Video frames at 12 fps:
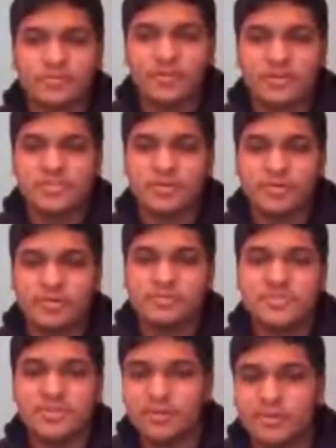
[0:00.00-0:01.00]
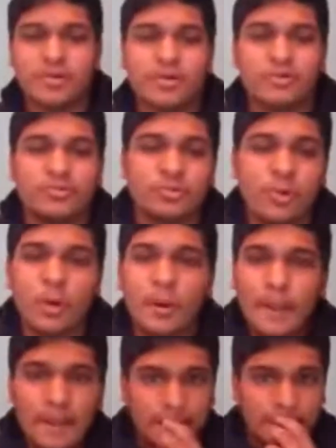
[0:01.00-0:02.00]
They were a good duo, so
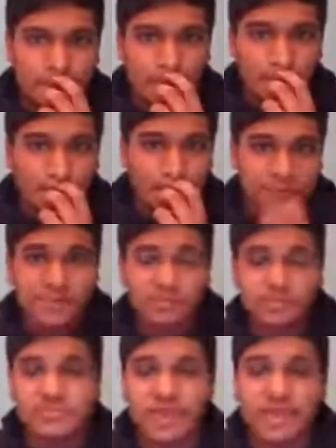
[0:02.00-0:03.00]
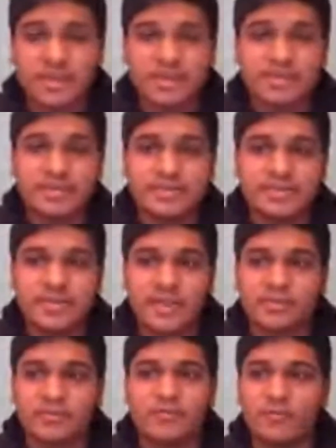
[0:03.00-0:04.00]
he was taken like in the
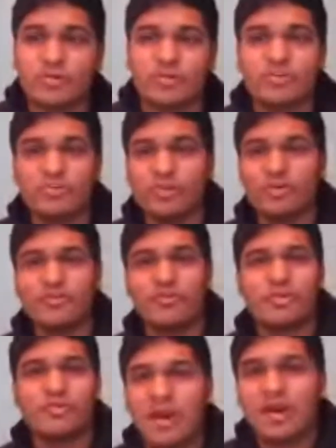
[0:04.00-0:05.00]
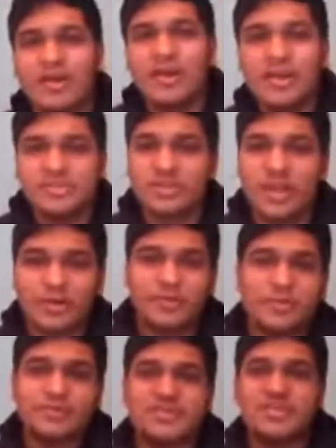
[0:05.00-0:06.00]
third or fourth round. So a lot of people
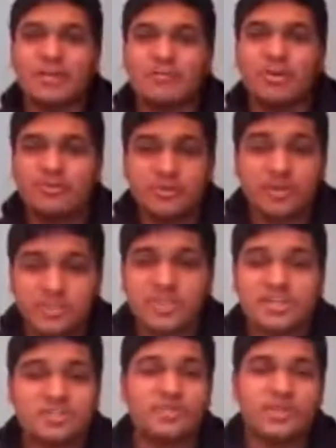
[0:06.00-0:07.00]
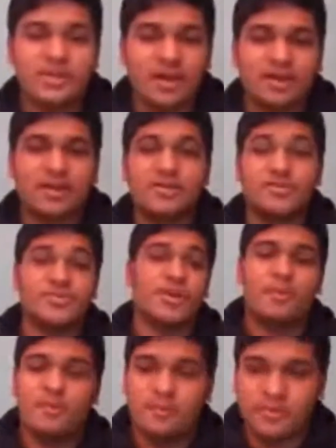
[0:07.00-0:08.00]
slept on him, and the Jets really got like a
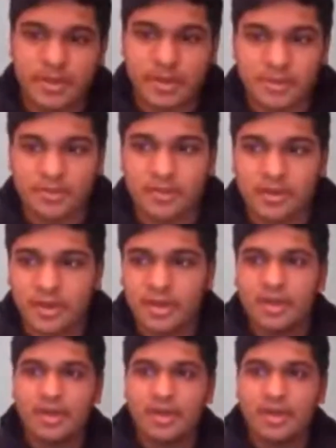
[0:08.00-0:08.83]
gem with this pick, I think.